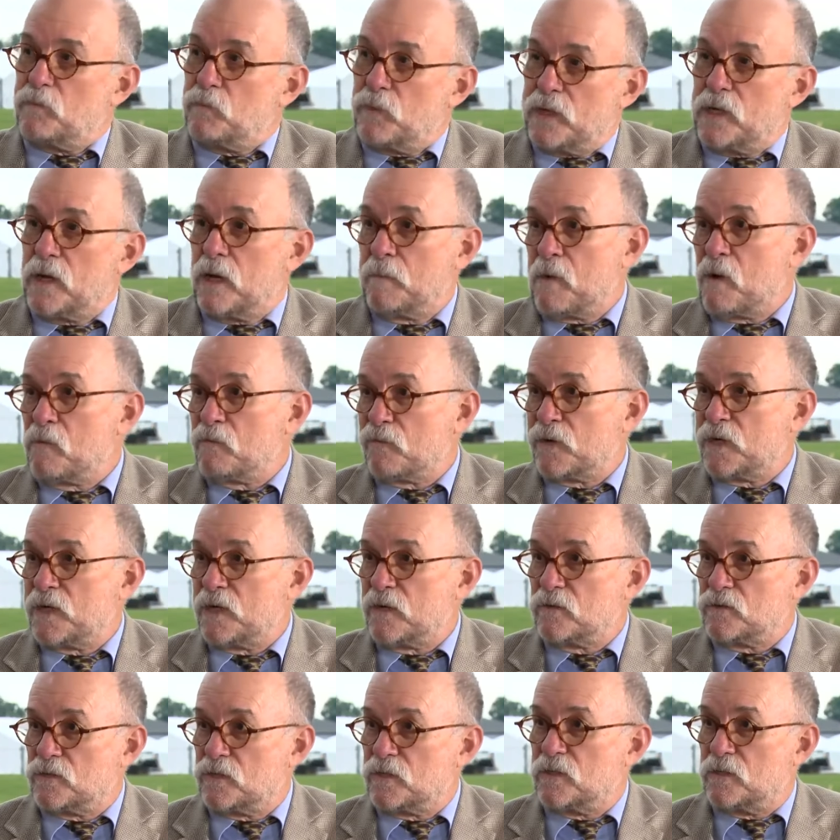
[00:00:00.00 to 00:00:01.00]
We come over
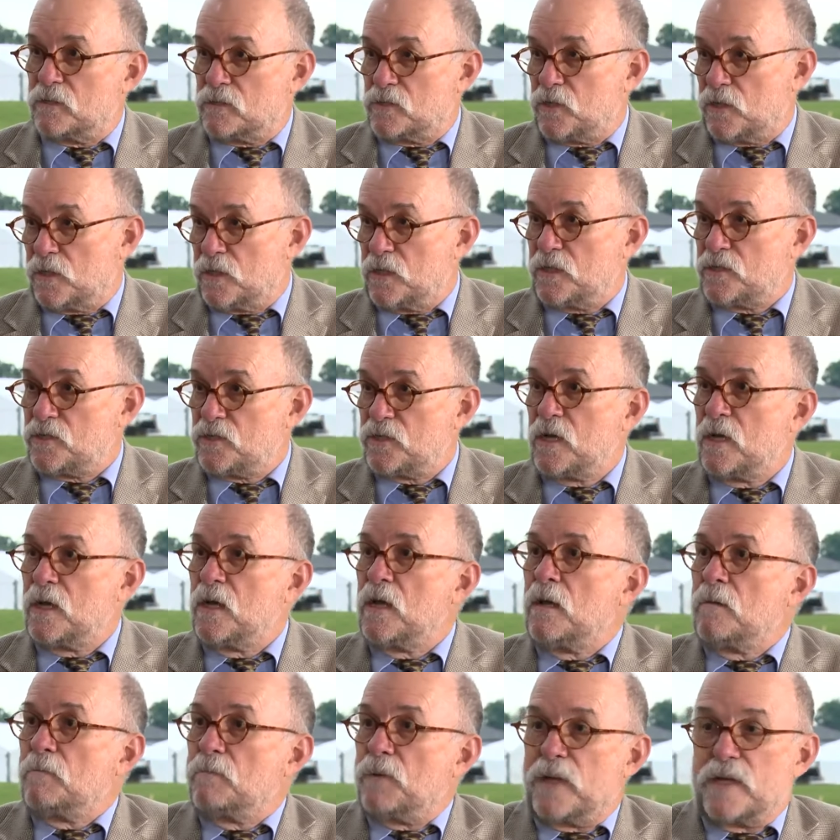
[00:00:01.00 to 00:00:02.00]
here to the, to this
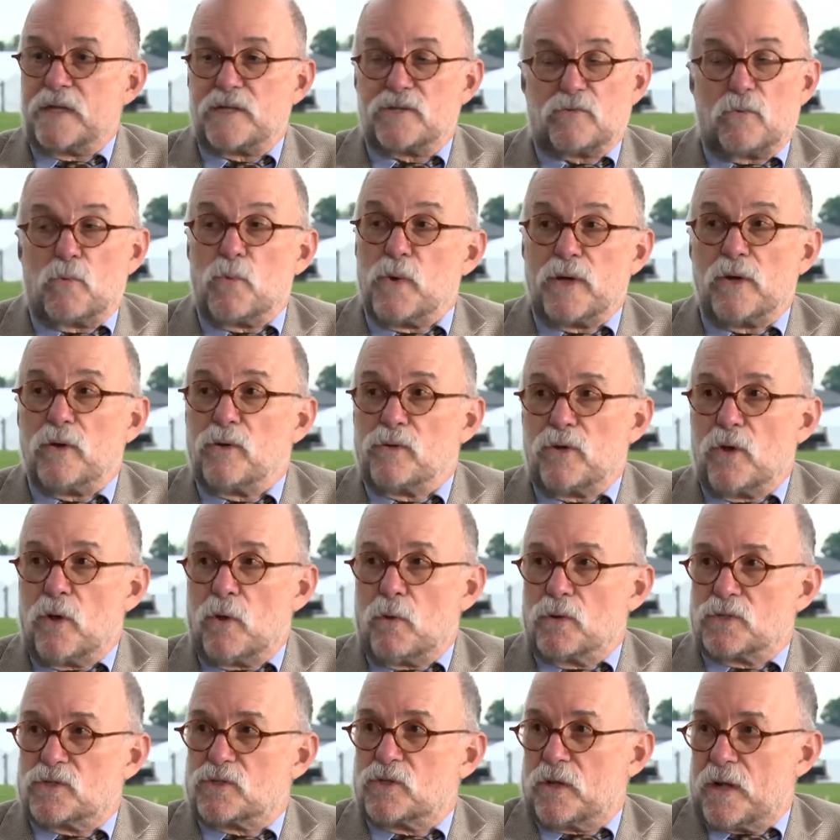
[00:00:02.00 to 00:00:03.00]
place, we don't know
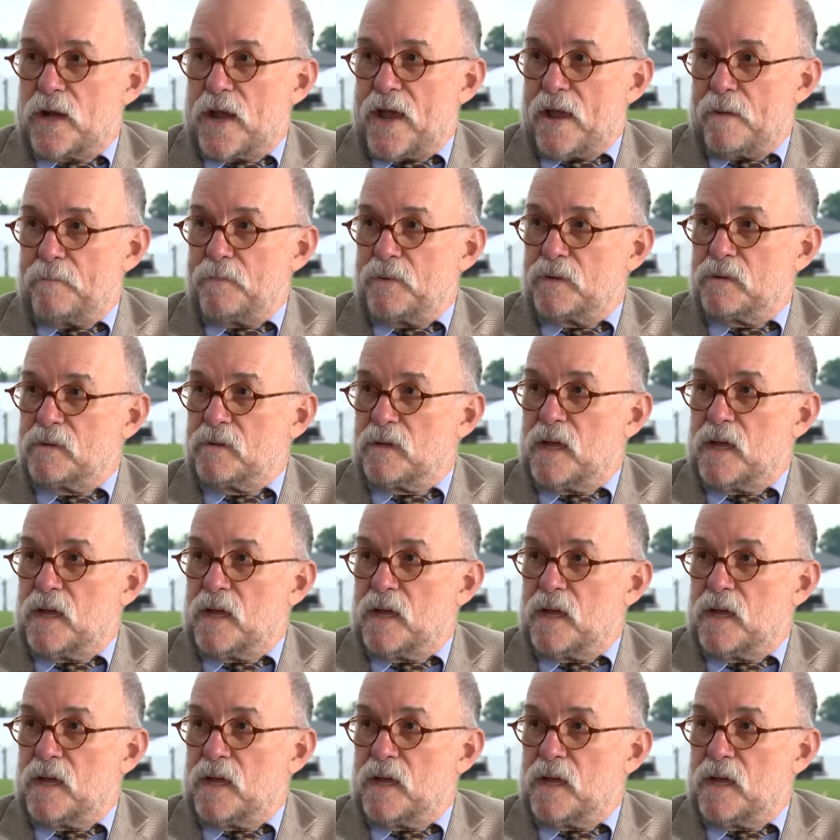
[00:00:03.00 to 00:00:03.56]
what's going to happen,